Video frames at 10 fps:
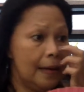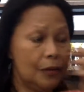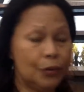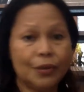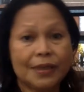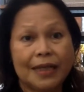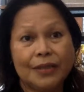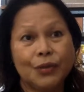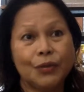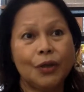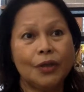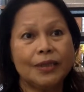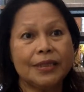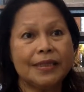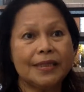two sons, two
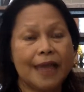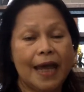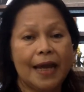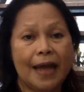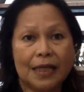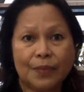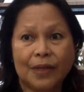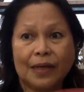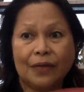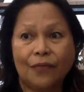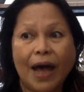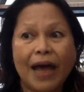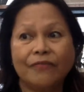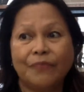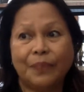daughters, and husband and
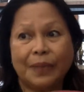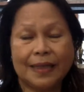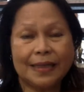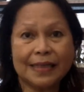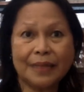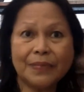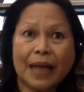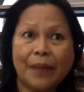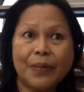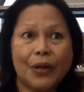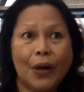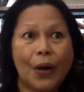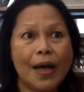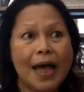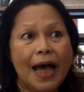wife. But at the same time, you
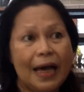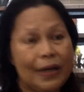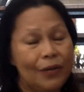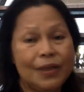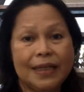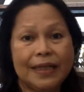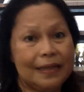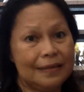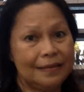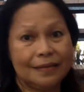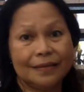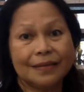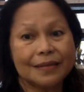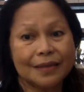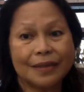know, I only
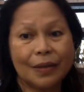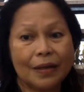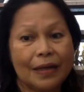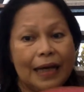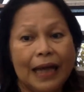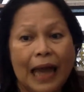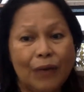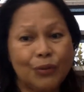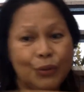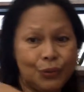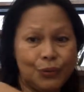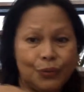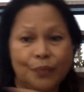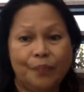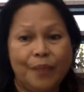allow
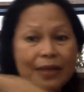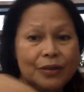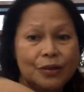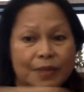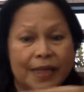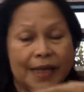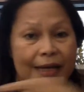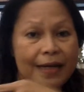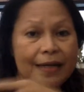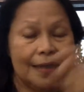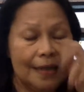two bedrooms here